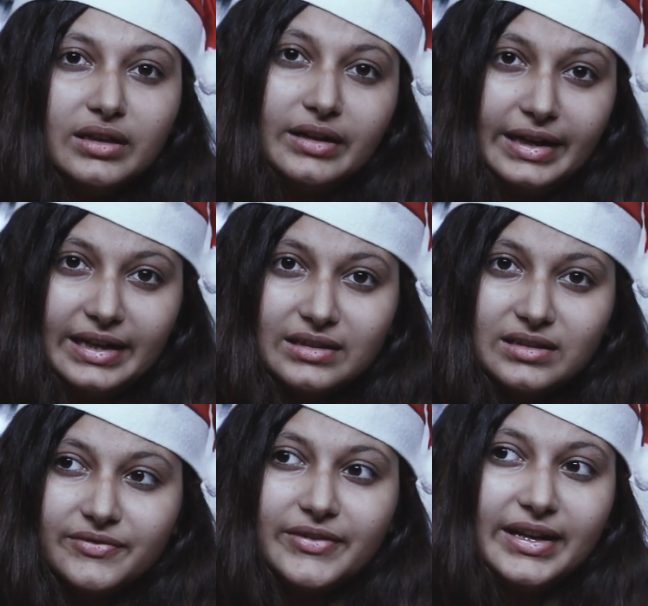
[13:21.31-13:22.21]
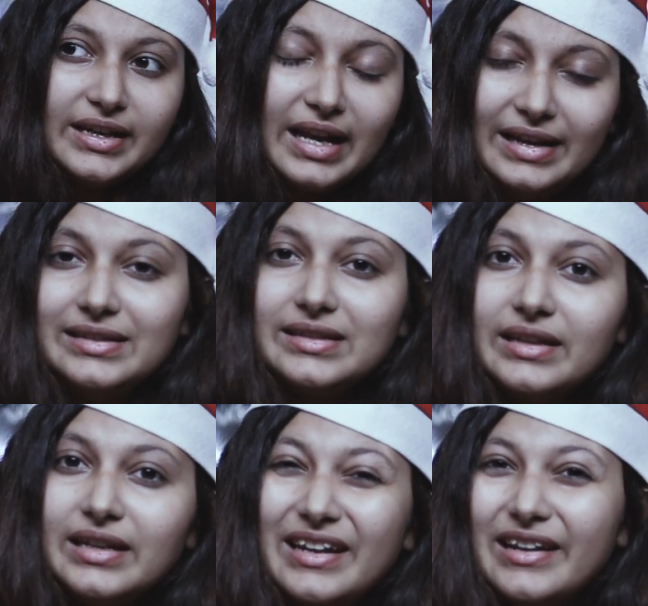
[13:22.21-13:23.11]
the grains very
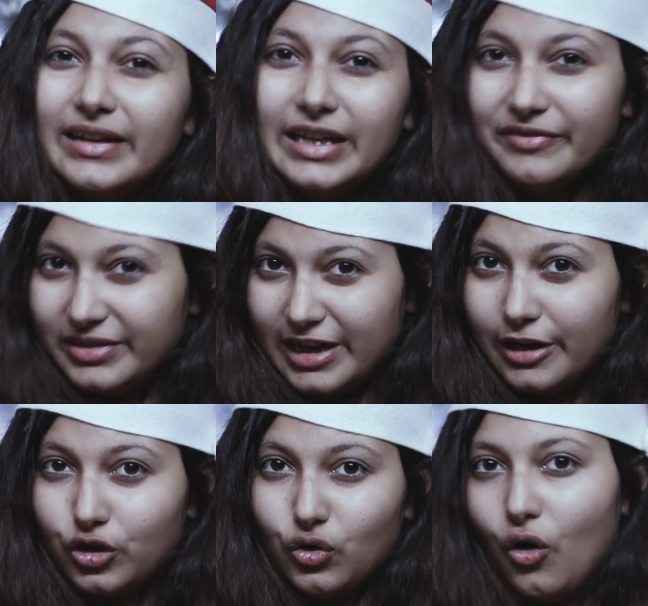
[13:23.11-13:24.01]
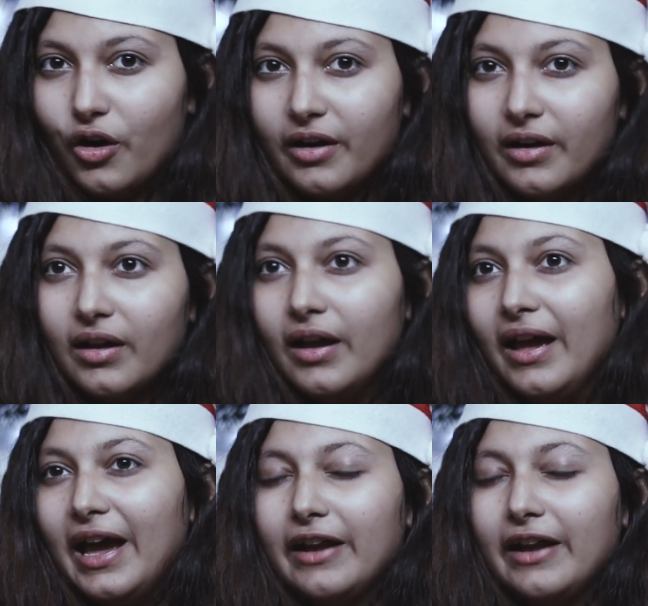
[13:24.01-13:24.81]
nicely, and it gives that torn